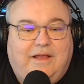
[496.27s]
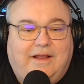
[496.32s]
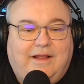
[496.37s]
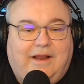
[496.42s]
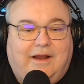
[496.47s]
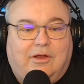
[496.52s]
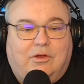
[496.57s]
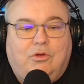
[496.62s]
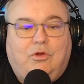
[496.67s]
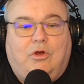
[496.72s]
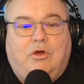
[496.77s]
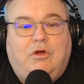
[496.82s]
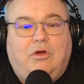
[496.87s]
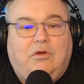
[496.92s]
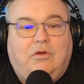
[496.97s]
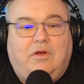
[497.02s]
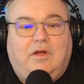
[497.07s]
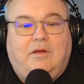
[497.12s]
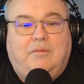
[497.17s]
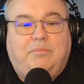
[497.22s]
I got to
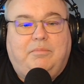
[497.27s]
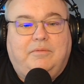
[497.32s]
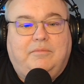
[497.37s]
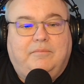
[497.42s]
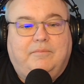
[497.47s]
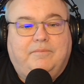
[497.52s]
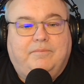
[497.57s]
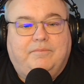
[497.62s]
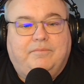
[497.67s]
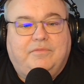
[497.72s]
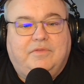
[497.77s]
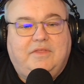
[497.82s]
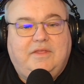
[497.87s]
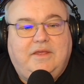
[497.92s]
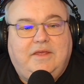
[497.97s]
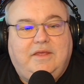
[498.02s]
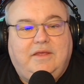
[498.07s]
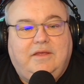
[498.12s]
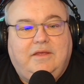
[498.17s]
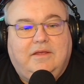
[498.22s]
call up
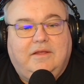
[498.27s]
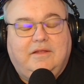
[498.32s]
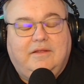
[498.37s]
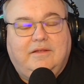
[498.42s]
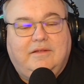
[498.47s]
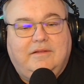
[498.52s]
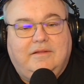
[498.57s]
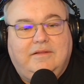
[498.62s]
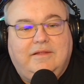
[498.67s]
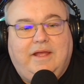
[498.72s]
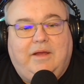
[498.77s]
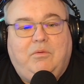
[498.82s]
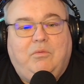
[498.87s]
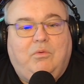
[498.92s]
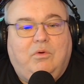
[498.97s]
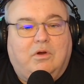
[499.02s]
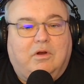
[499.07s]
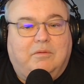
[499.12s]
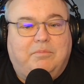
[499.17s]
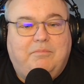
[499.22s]
the
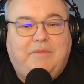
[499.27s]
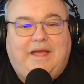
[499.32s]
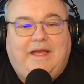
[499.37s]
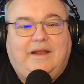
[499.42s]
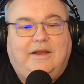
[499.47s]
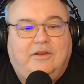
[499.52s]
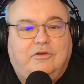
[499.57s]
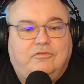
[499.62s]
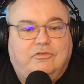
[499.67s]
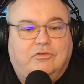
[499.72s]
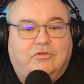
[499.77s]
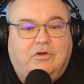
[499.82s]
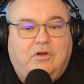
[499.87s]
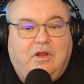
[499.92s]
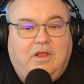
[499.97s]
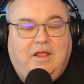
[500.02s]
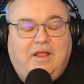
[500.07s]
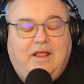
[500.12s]
network manager